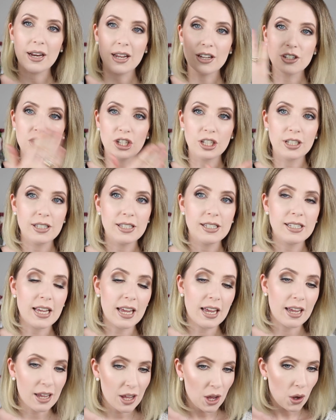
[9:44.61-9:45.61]
And as you can
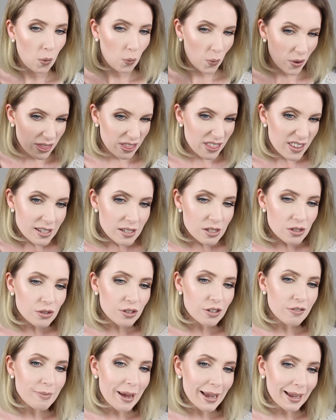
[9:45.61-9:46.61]
see, with this
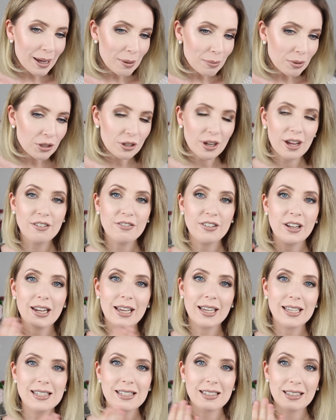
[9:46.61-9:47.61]
sort of makeup look, I feel
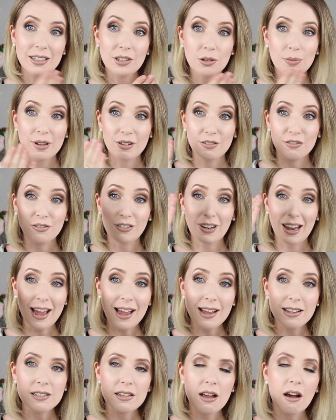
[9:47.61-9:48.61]
like it's a little bit
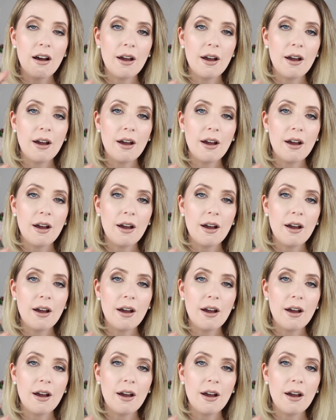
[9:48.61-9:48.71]
flat.